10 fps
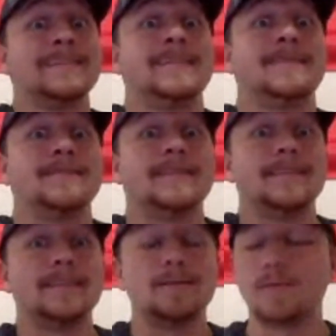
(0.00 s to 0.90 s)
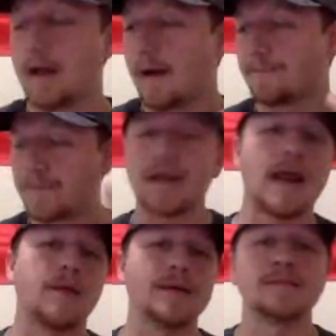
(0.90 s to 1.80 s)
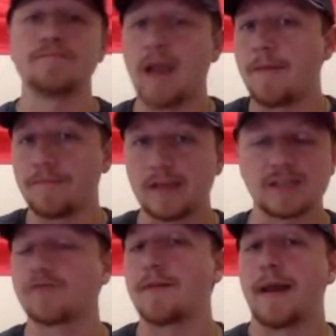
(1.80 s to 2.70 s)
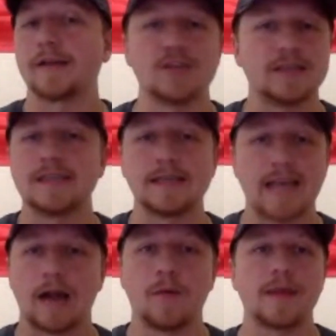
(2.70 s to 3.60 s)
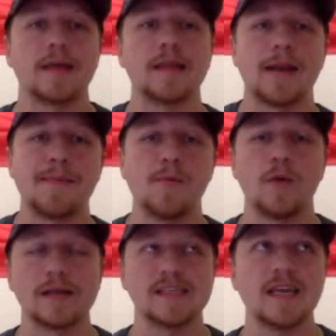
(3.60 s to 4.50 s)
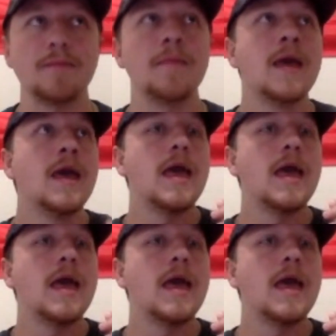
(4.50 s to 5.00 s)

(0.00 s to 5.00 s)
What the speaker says: Don't really know. But anyways, yeah, this is a rematch. This is exactly what I think a lot of people want to see.